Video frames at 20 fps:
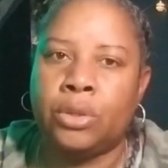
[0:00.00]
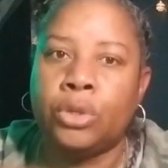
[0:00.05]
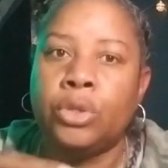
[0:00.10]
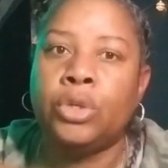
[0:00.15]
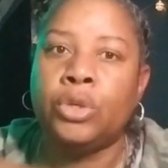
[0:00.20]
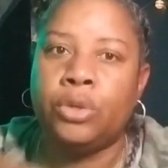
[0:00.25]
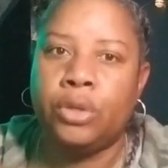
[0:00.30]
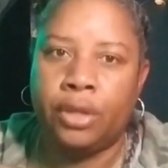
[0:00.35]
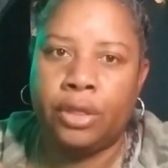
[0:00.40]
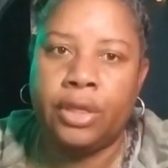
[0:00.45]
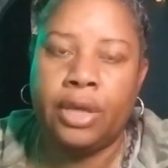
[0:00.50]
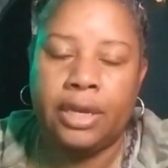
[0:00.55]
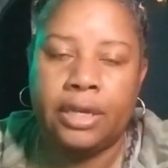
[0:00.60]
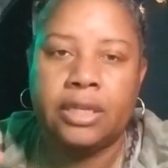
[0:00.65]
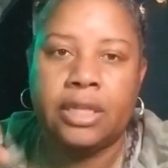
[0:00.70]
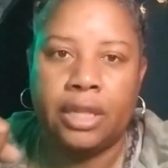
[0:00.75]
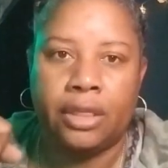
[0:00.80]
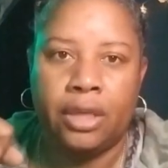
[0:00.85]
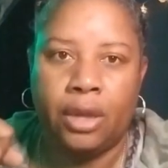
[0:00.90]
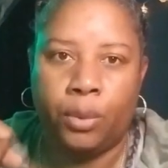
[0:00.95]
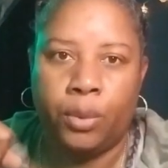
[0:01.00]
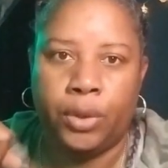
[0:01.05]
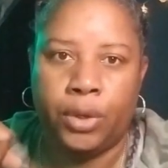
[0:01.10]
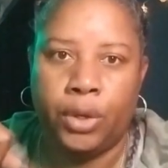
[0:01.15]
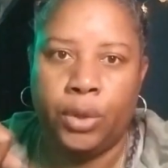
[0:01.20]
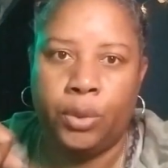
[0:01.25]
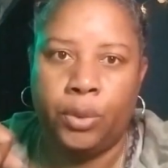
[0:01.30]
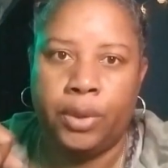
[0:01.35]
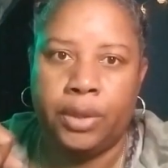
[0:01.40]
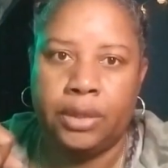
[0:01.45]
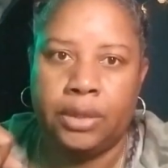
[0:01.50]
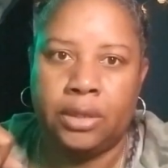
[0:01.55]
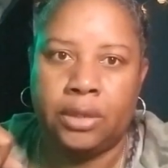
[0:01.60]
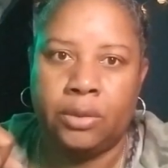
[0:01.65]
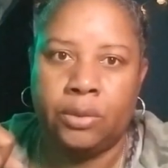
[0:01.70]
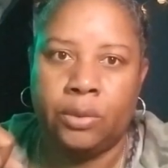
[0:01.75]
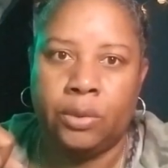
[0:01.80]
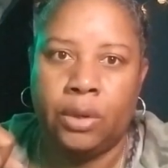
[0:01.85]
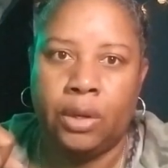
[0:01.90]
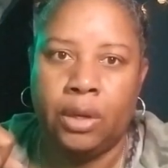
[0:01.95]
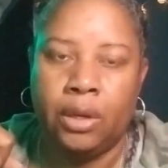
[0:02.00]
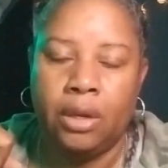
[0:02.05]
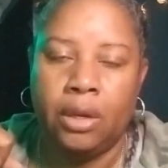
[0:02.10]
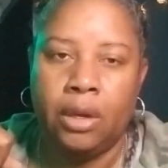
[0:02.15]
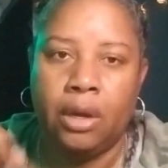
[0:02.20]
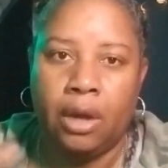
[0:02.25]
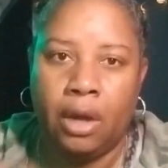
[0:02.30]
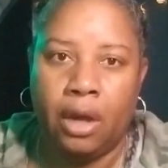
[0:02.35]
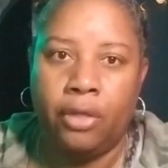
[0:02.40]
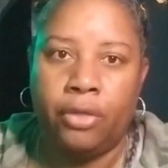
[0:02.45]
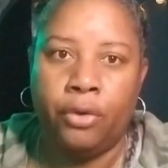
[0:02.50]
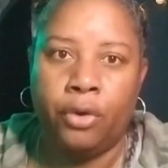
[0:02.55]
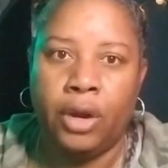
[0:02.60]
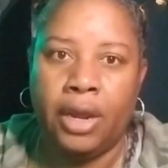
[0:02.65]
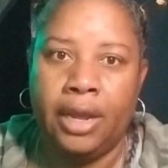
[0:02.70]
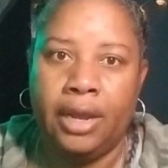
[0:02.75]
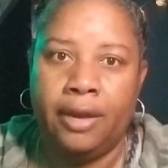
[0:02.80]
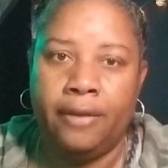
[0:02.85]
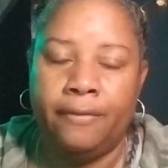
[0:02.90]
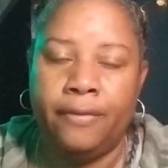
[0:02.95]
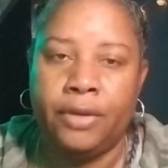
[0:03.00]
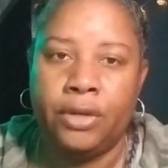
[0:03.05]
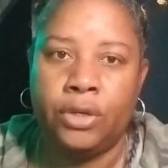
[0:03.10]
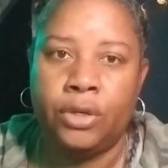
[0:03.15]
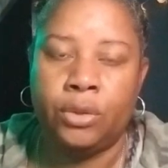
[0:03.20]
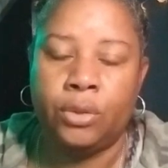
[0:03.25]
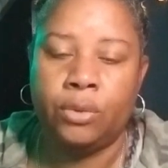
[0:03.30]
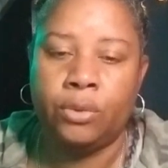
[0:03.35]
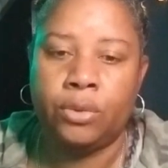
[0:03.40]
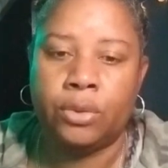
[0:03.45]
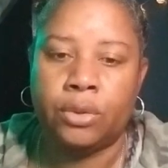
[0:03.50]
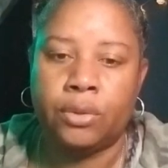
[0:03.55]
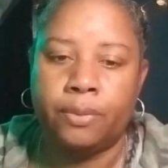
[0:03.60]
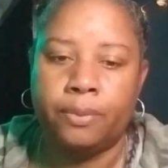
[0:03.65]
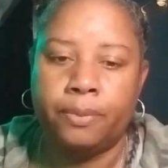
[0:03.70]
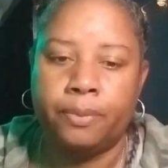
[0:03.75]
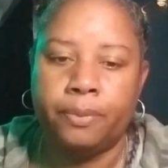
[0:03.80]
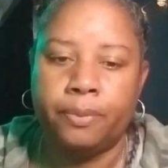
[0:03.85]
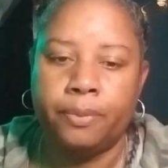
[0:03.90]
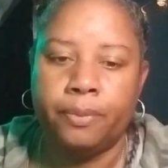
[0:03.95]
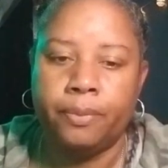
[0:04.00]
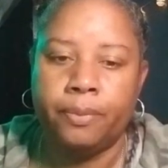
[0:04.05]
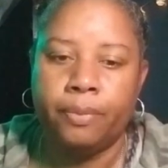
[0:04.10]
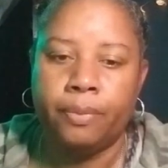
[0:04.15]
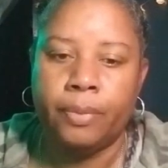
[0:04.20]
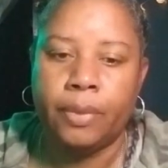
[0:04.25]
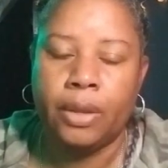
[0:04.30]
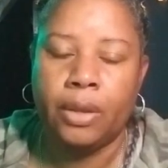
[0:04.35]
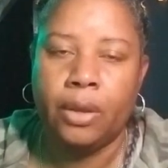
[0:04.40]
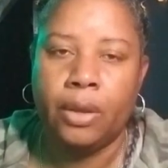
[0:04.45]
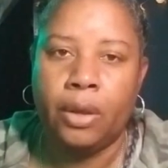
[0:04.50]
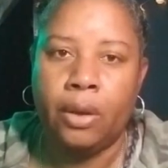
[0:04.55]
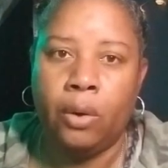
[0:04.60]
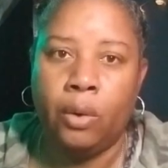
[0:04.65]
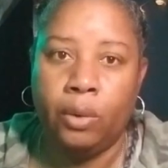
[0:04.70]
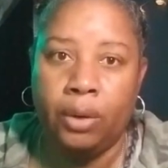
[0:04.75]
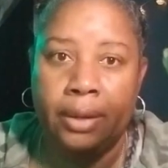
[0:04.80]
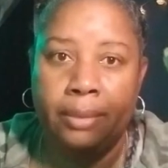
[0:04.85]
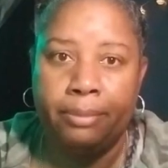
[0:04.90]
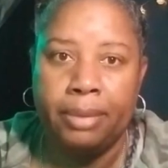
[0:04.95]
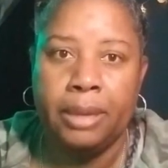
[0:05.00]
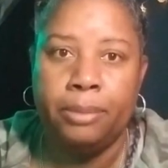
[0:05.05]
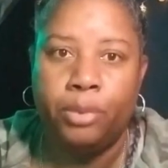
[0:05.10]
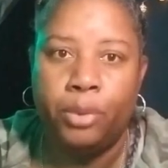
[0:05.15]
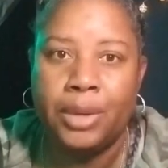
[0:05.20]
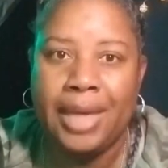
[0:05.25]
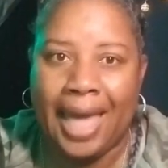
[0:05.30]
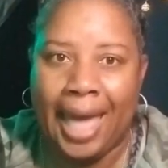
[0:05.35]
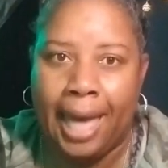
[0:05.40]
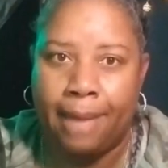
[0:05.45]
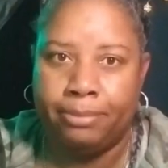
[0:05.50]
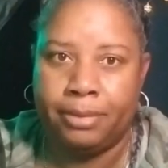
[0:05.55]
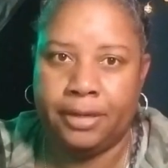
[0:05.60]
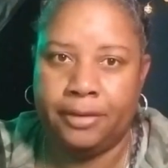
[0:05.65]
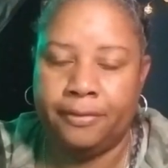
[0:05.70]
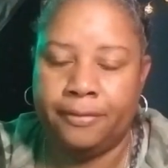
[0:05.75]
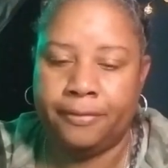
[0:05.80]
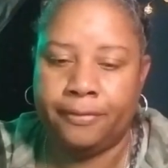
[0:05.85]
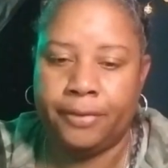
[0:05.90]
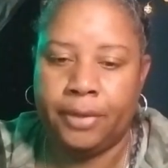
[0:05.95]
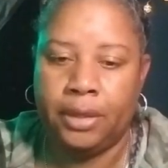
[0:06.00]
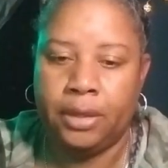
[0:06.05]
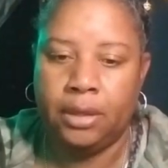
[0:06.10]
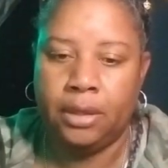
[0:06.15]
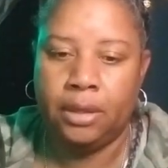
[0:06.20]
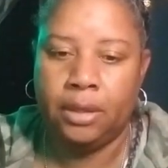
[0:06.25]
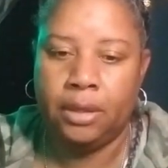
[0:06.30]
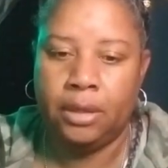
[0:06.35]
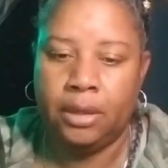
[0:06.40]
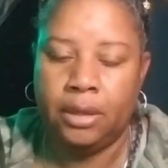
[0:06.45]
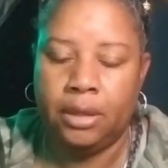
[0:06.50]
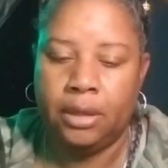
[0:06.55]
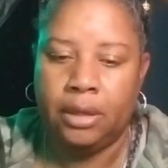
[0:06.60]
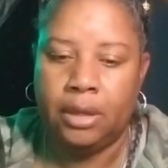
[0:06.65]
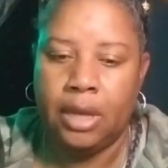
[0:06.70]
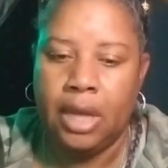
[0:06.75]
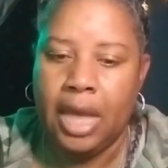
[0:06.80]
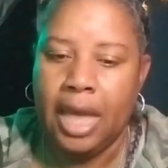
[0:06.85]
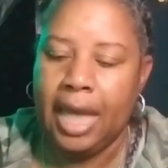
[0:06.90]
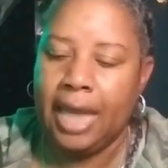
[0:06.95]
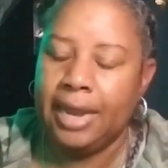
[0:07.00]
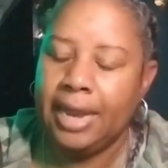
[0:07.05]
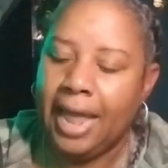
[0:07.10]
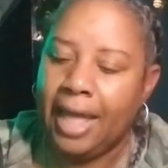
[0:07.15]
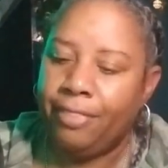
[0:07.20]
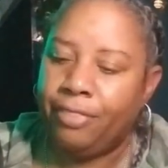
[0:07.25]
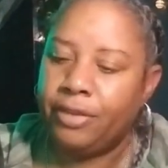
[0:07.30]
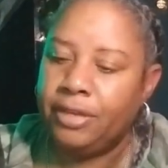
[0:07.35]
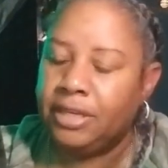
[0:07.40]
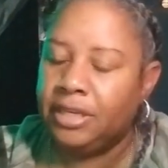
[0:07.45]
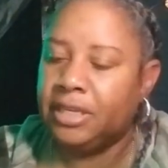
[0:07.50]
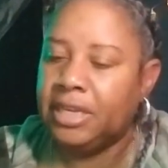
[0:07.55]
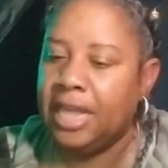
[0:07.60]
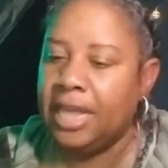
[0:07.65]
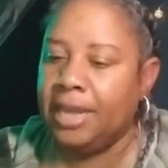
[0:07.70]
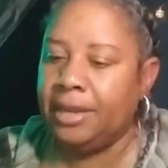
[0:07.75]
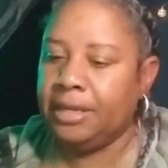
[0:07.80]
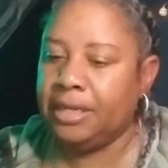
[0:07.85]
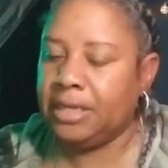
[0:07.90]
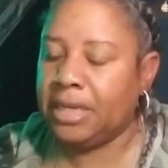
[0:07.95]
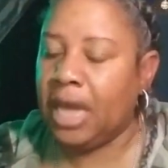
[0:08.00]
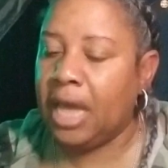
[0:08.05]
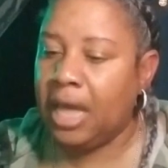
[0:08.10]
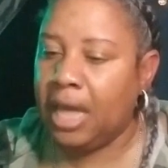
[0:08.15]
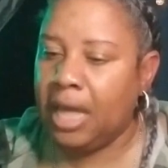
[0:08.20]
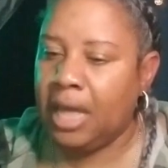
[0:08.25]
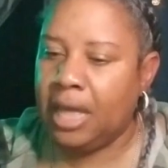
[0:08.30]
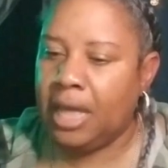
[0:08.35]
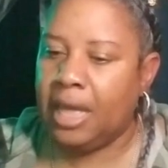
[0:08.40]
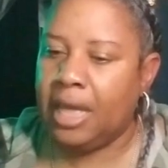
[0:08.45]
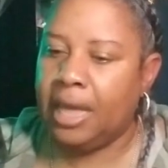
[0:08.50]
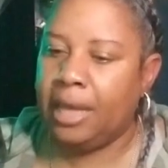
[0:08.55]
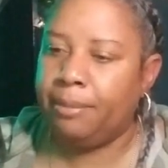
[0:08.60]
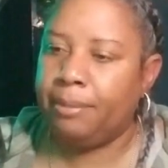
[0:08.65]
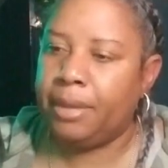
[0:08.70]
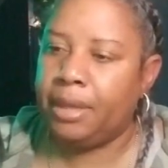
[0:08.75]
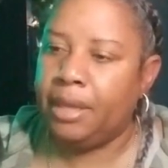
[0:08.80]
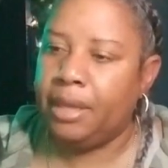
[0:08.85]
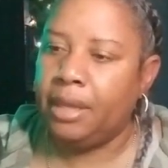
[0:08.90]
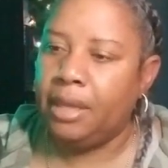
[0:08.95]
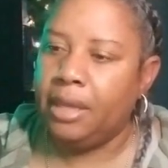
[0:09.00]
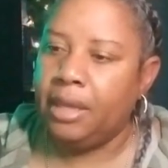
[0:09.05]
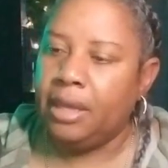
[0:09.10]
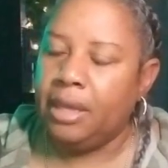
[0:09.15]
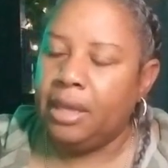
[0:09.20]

to do the things that they were doing to other individuals, holding people captive. And at the same time,